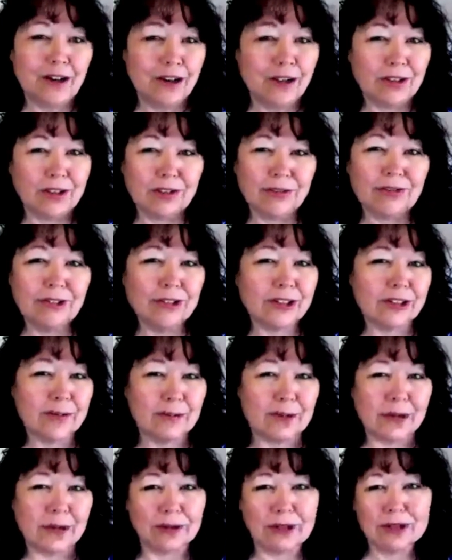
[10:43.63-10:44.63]
all of your
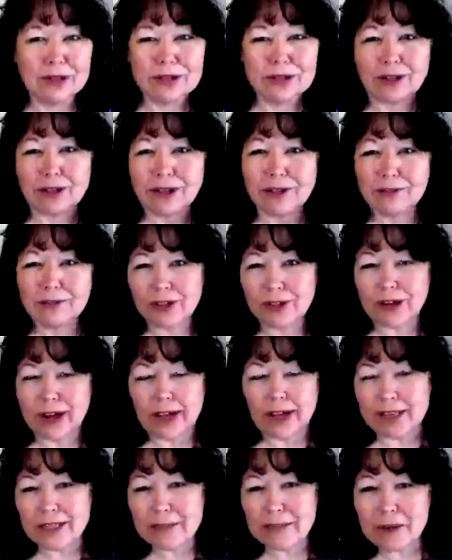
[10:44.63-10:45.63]
components, all of your
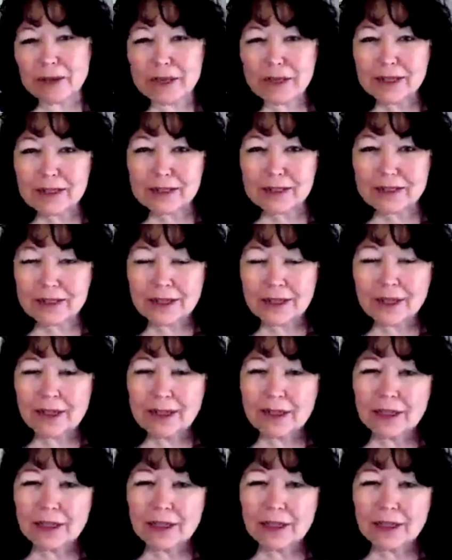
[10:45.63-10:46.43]
aspects.